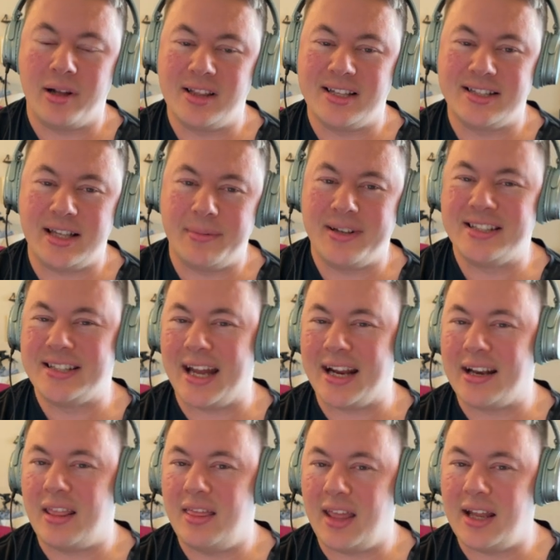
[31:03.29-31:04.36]
the same exact
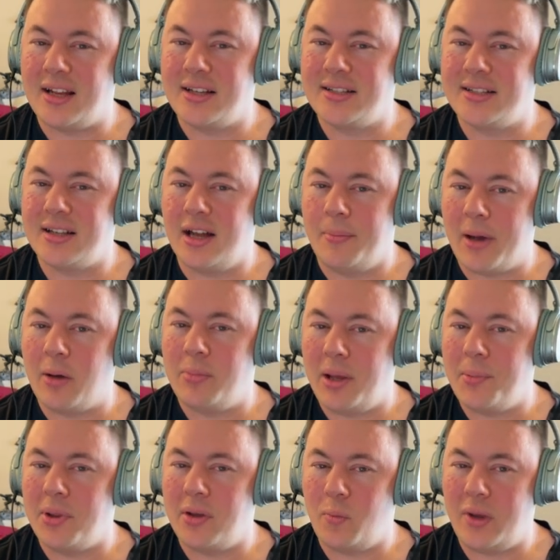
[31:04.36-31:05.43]
things about
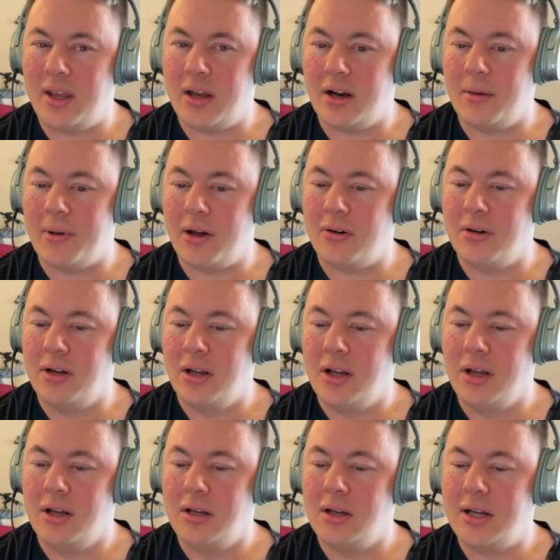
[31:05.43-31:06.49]
people that we care about,
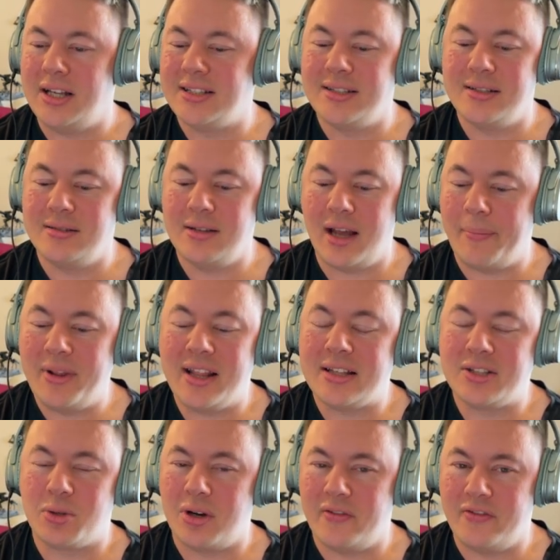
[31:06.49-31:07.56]
that's
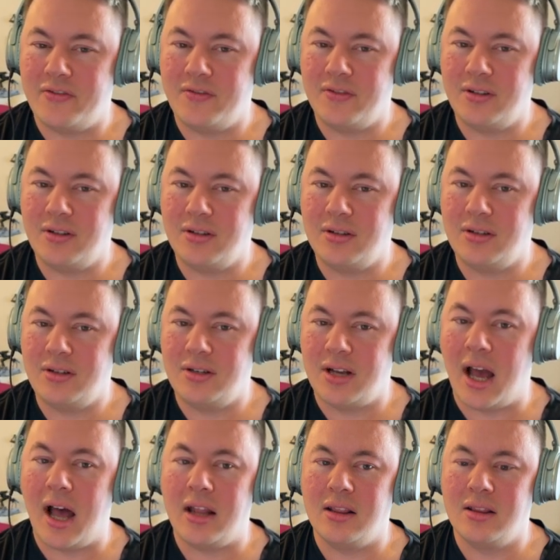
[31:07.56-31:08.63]
sort of
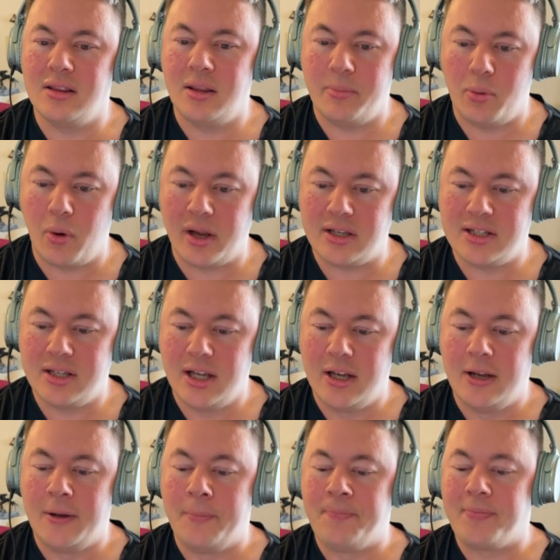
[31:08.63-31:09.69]
not the point.
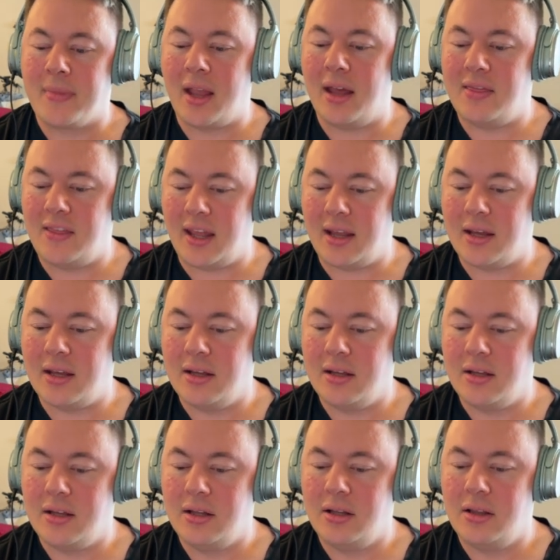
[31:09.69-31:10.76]
I think
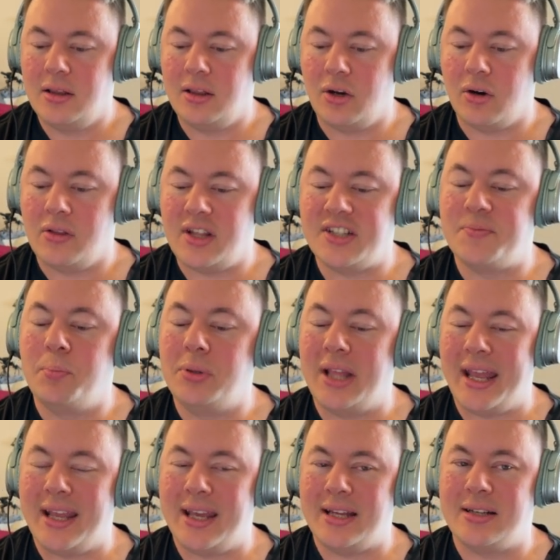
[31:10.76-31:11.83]
there are these
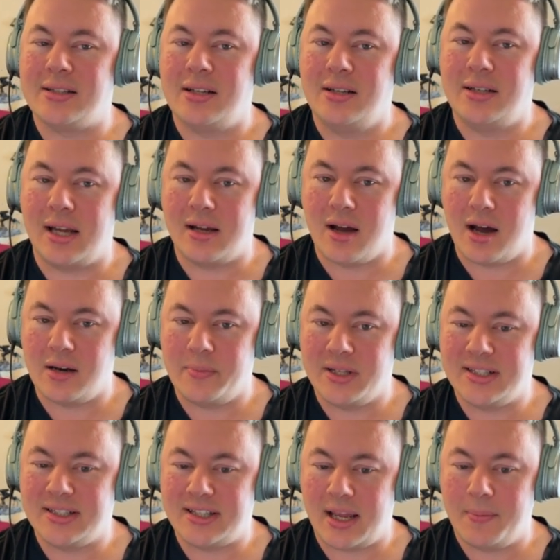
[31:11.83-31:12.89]
blanket dichotomous
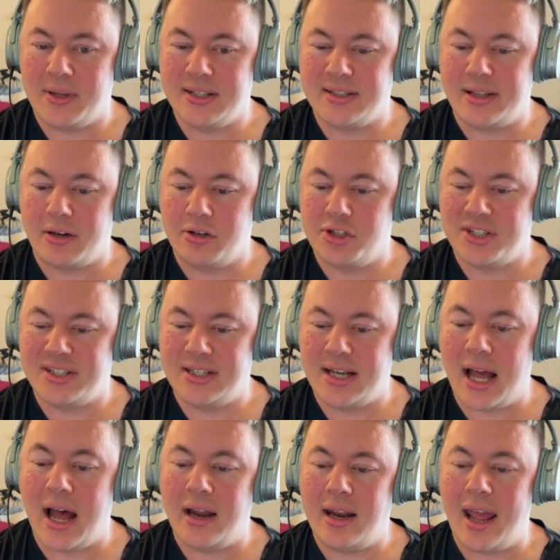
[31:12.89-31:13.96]
statements that are just
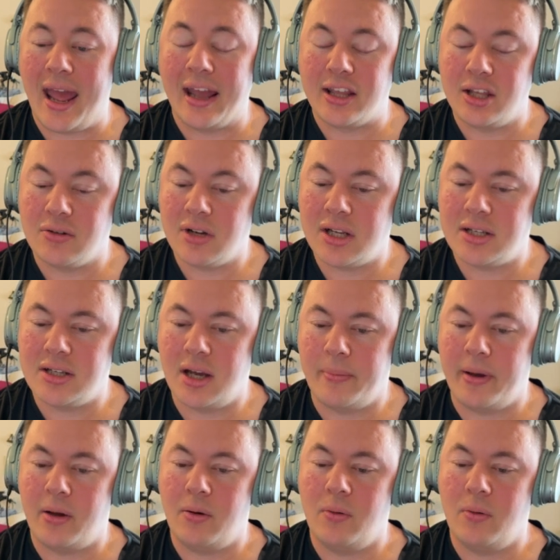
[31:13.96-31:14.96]
not accurate about,